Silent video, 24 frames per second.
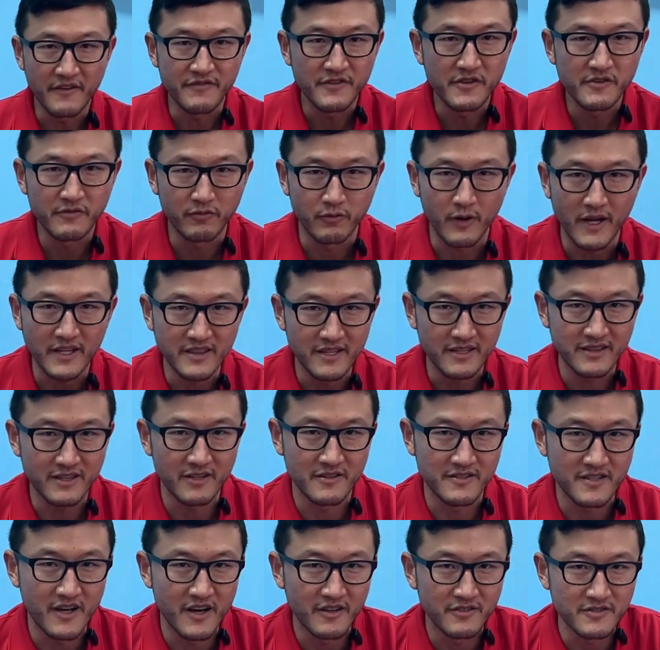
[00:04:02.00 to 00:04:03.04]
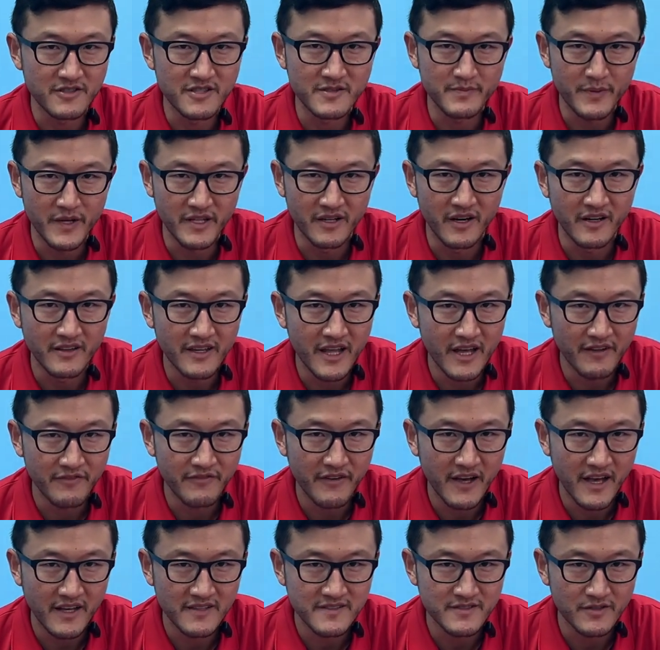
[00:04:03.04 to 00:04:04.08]
if you've read that there's underspin on that
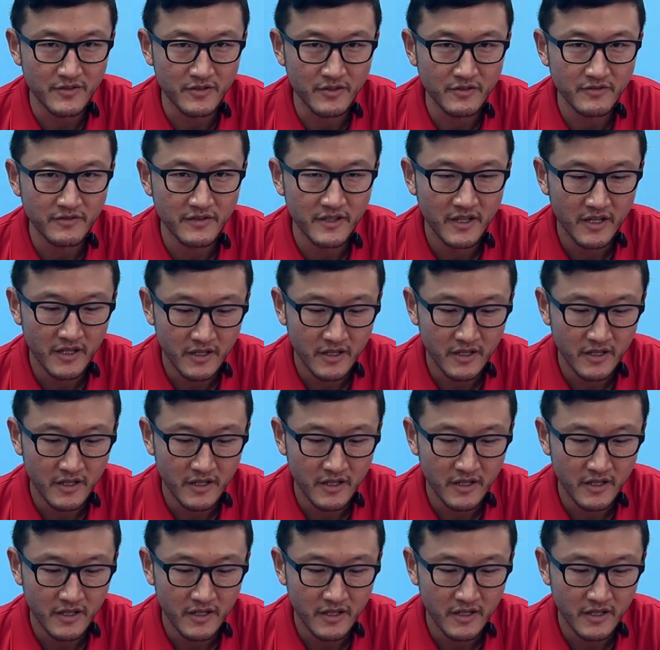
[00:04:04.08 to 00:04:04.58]
fast serve,